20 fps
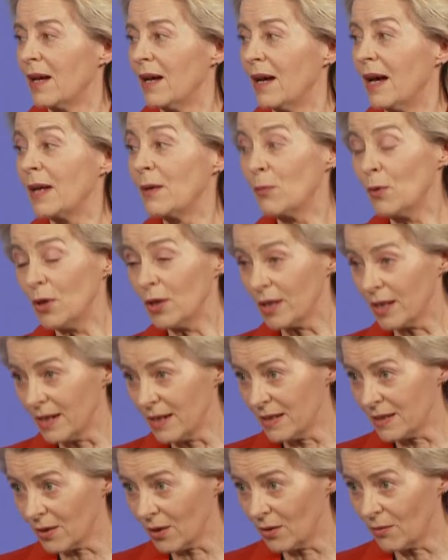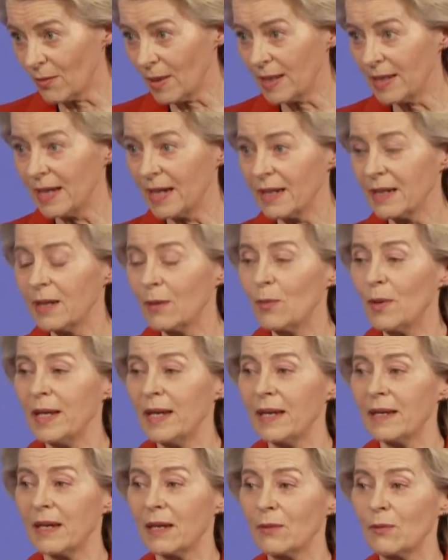And work is already underway,
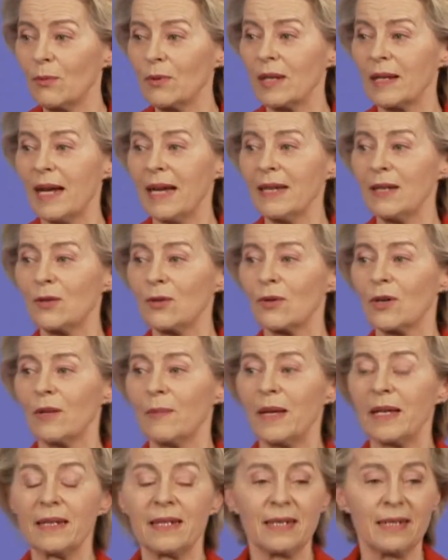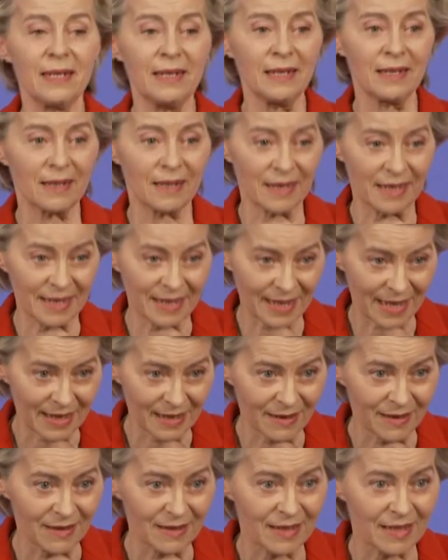and I would like to commend here
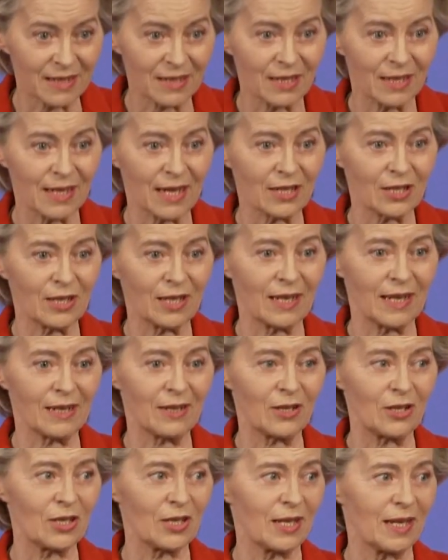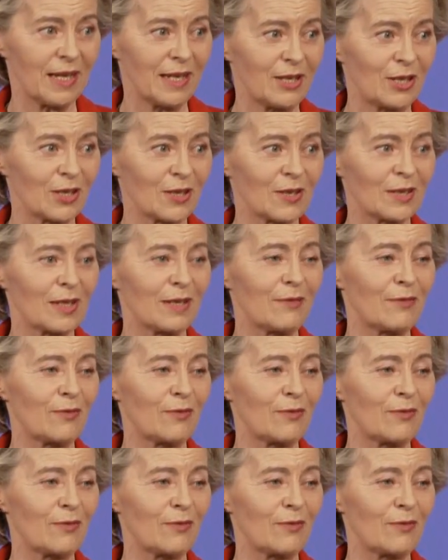again the International Energy Agency